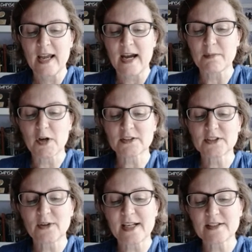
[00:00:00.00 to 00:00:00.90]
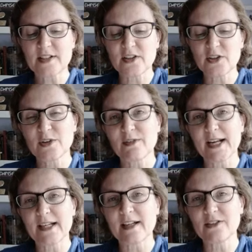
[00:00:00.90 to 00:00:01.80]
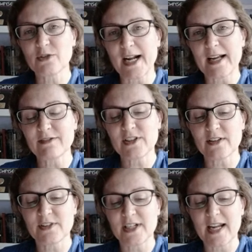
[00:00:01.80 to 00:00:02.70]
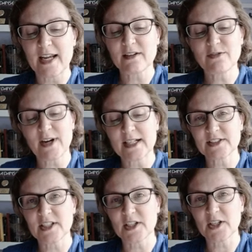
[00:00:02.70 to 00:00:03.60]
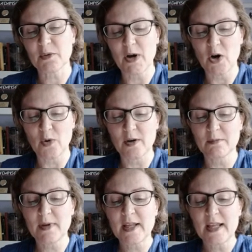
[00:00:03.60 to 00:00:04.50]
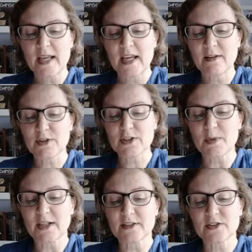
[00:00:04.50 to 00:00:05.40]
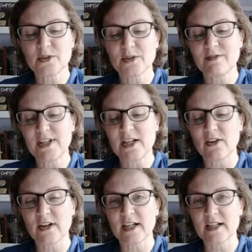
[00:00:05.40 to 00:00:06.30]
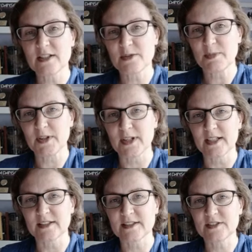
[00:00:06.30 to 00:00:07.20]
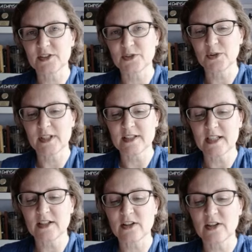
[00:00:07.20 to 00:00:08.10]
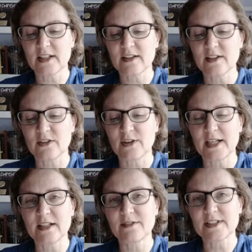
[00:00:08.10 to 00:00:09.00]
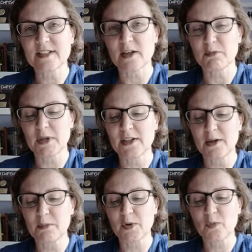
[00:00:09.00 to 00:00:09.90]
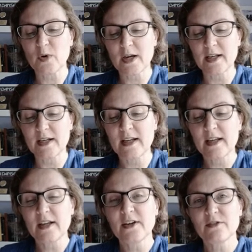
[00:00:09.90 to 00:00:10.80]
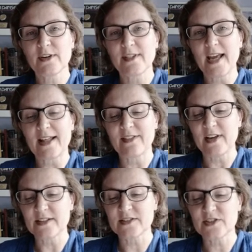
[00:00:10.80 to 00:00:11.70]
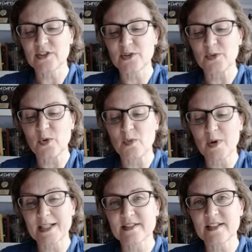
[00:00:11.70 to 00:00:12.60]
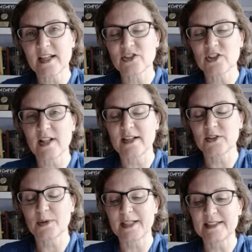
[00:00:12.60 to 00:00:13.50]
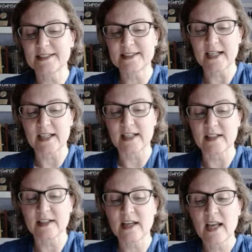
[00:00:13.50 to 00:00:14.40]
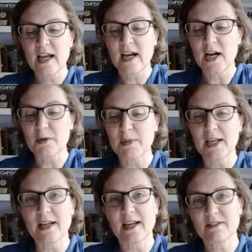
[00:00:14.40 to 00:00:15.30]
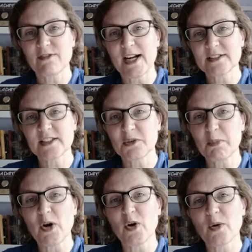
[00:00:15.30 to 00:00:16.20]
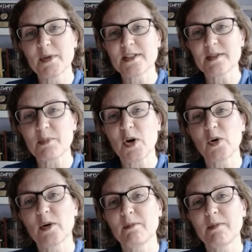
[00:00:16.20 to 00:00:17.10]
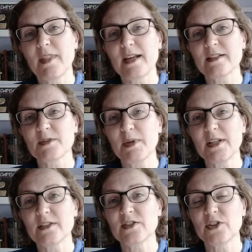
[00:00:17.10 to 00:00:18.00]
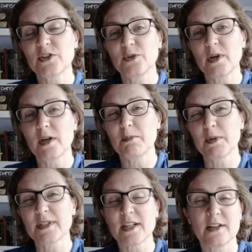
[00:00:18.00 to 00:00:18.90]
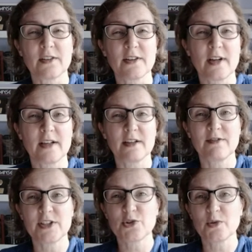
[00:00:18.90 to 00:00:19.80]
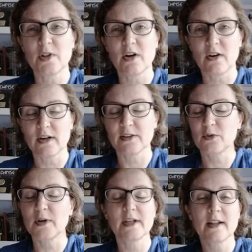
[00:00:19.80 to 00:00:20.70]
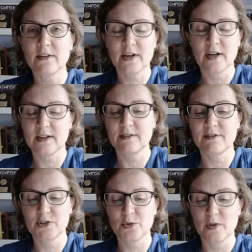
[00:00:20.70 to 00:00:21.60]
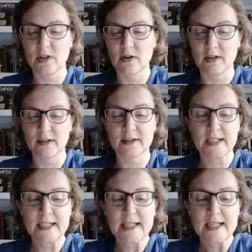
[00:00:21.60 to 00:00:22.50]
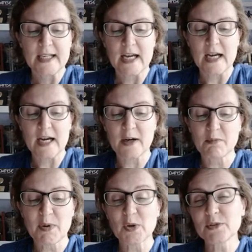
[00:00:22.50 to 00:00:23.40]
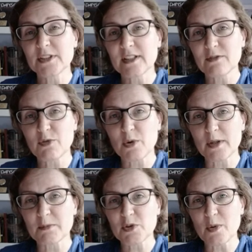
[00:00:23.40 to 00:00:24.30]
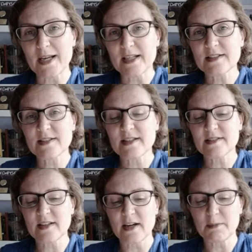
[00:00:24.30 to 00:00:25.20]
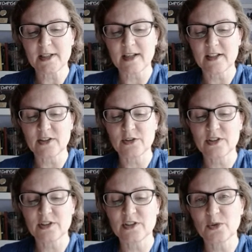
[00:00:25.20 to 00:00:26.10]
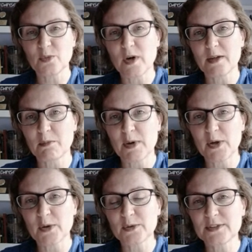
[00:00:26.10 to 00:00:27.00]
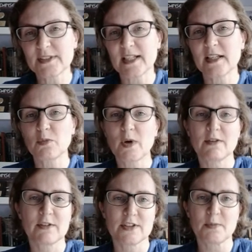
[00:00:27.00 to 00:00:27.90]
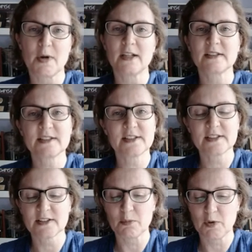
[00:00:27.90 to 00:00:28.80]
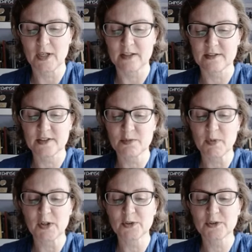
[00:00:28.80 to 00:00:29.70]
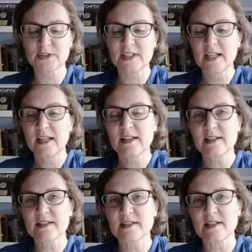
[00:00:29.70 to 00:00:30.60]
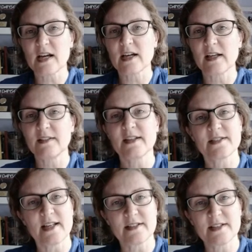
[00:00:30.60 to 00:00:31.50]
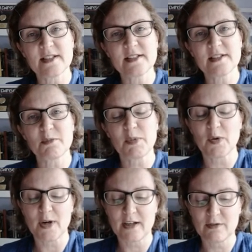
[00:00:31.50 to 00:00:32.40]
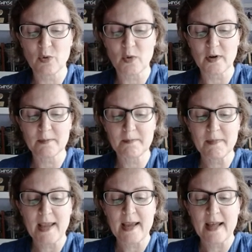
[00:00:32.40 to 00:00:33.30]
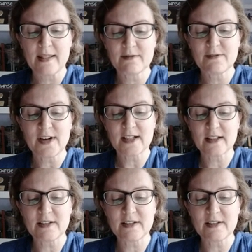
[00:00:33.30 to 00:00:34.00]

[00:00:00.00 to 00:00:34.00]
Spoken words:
I'm also asking you to write a draft of an ekphrastic poem in response to a VR experience. You can take a look at the creative assignment number 1 for that. That's due Wednesday, July 22nd. An ekphrastic poem is a poem that speaks to a particular kind of visual art or another kind of visual art. Post in the forum twice. This time I'd like you to do 1 post and 1 response to someone else's post. This is on the senses and poetic form. And then finally